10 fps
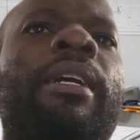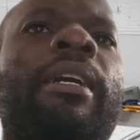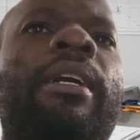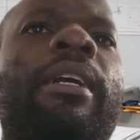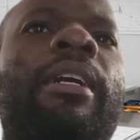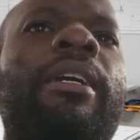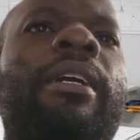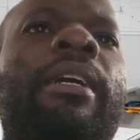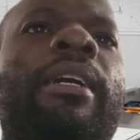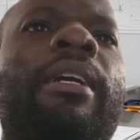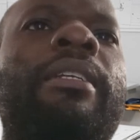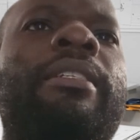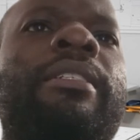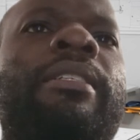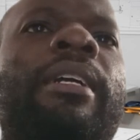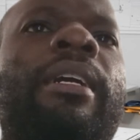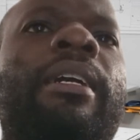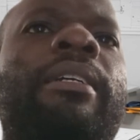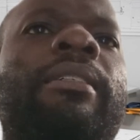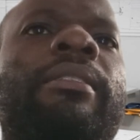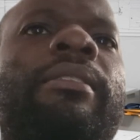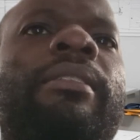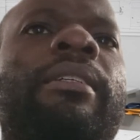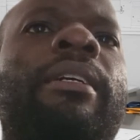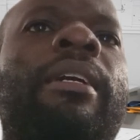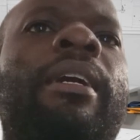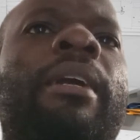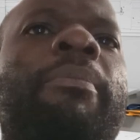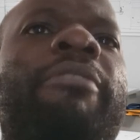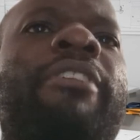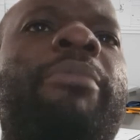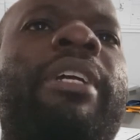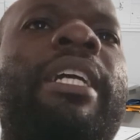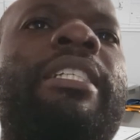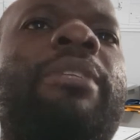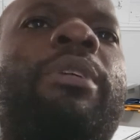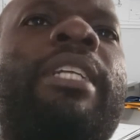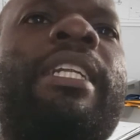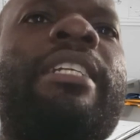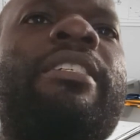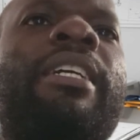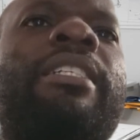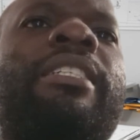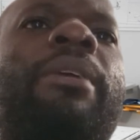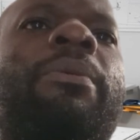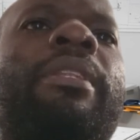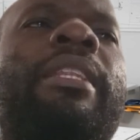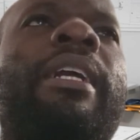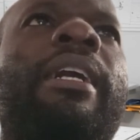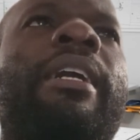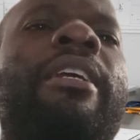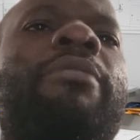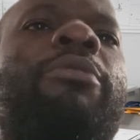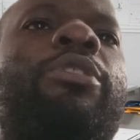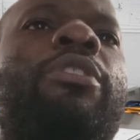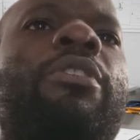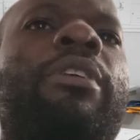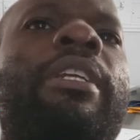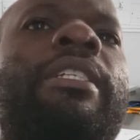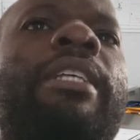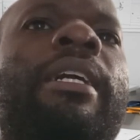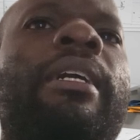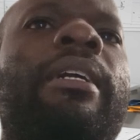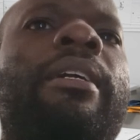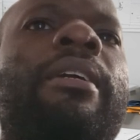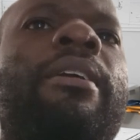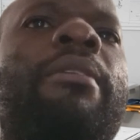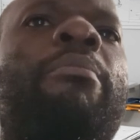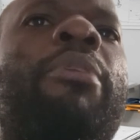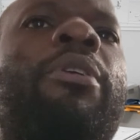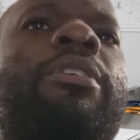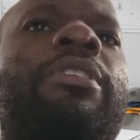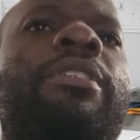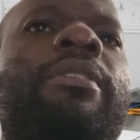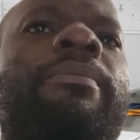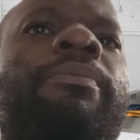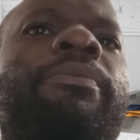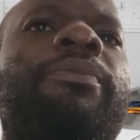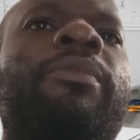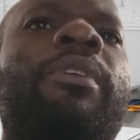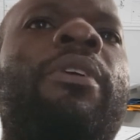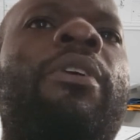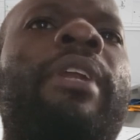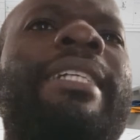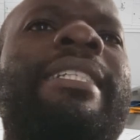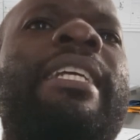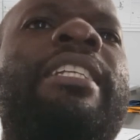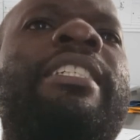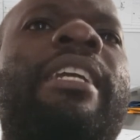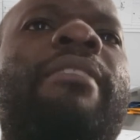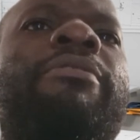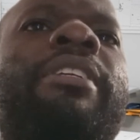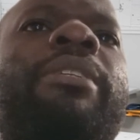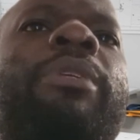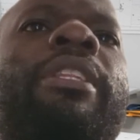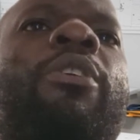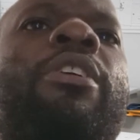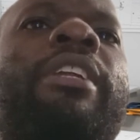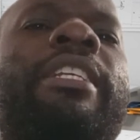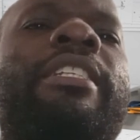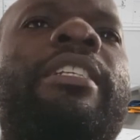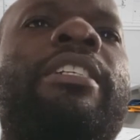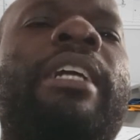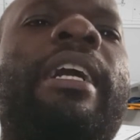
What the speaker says: It is a prefabricated watertight structure with a reinforced concrete box or a steel shell filled with concrete.